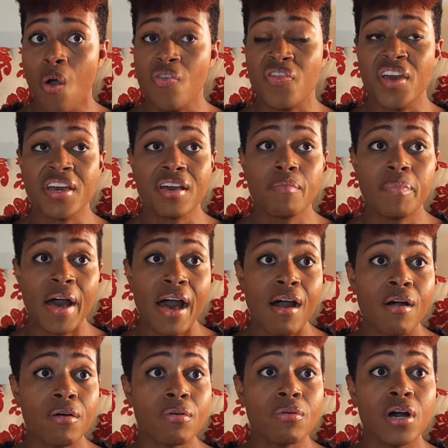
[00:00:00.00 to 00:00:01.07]
Think
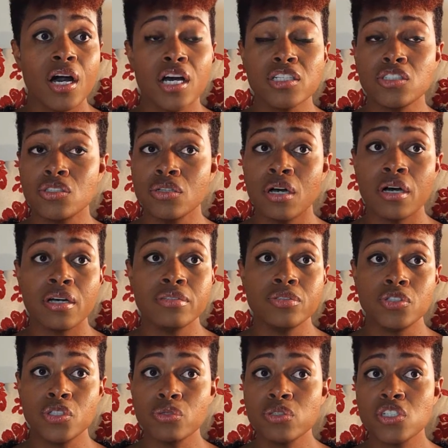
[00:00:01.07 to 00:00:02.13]
about a
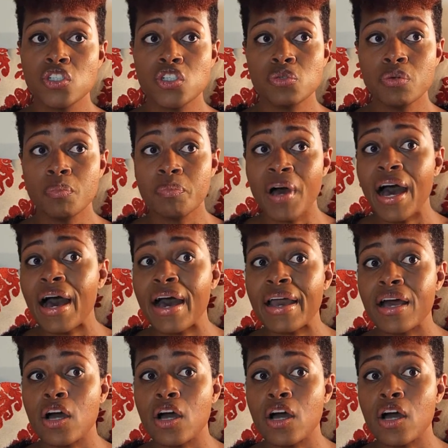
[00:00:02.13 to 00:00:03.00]
juice that you would buy,